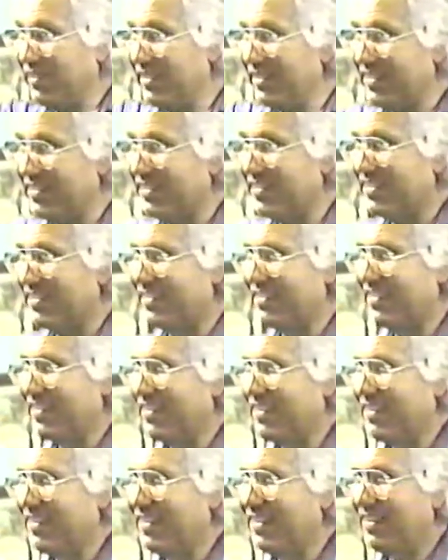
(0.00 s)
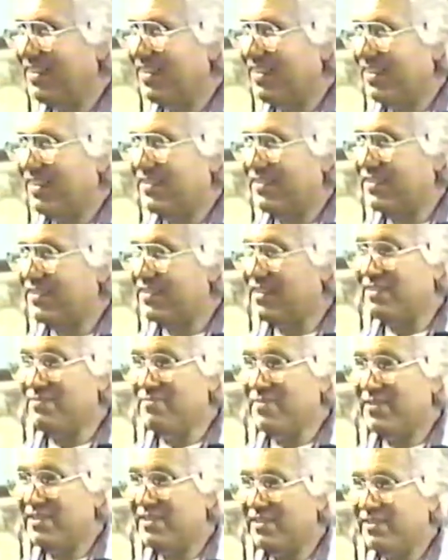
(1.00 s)
places. And
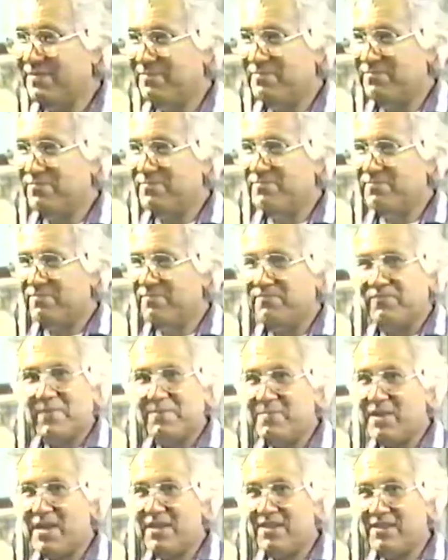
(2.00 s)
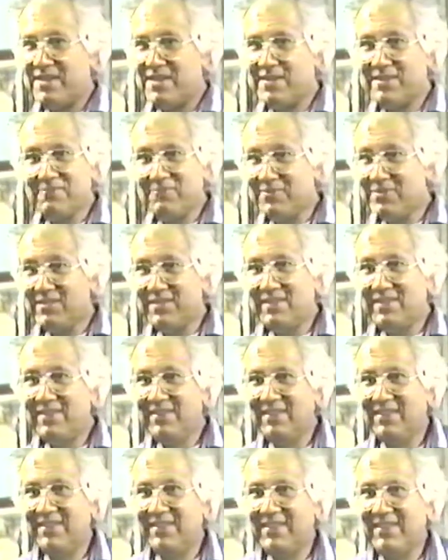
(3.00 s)
somebody bought a lot of
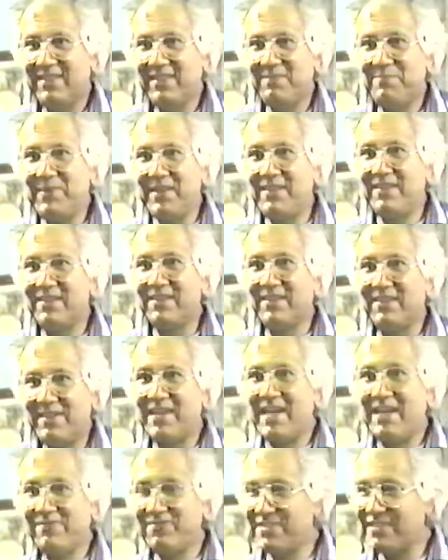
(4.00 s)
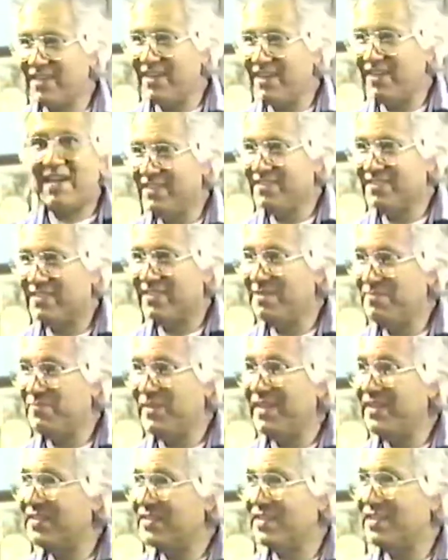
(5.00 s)
wood, and they painted a lot of signs, and they
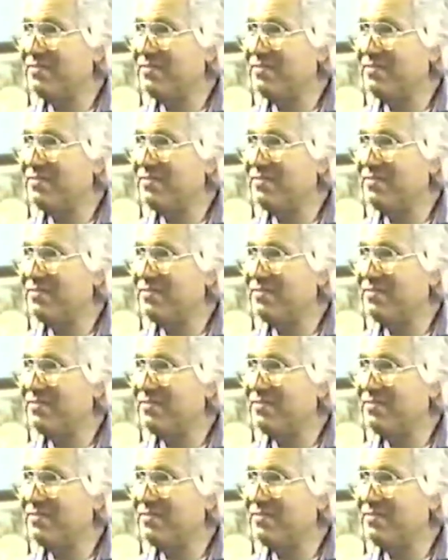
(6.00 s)
paid